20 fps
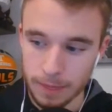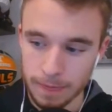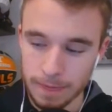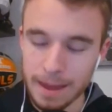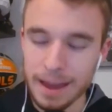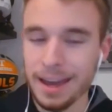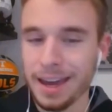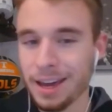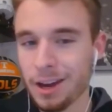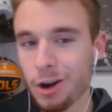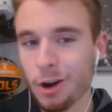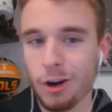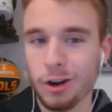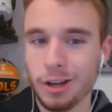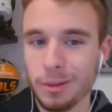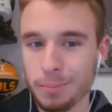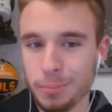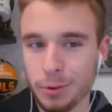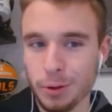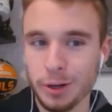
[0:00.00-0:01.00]
They had
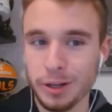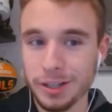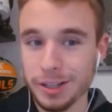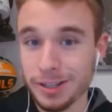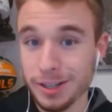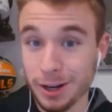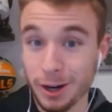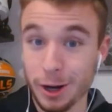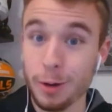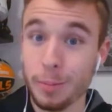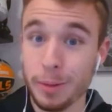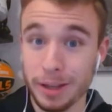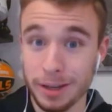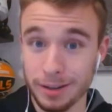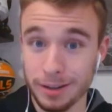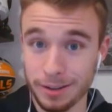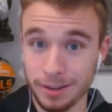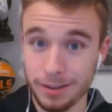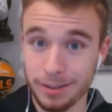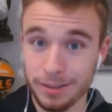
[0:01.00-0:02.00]
already
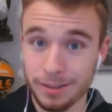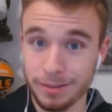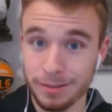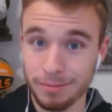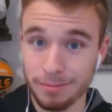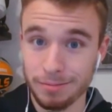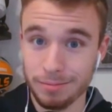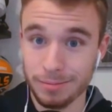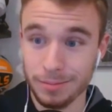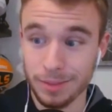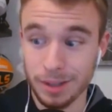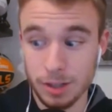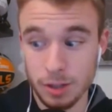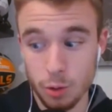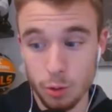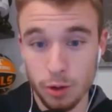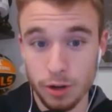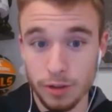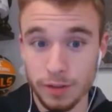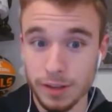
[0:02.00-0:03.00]
predetermined, at least
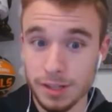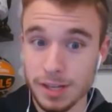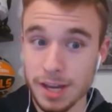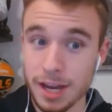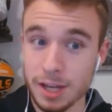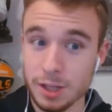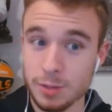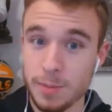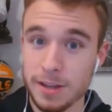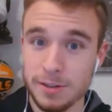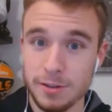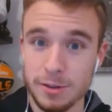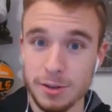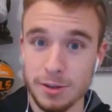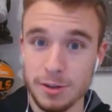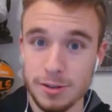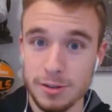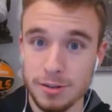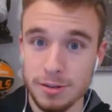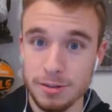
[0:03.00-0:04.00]
according to these text
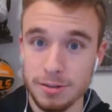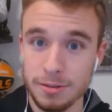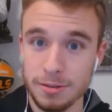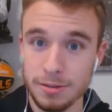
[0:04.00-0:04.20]
messages,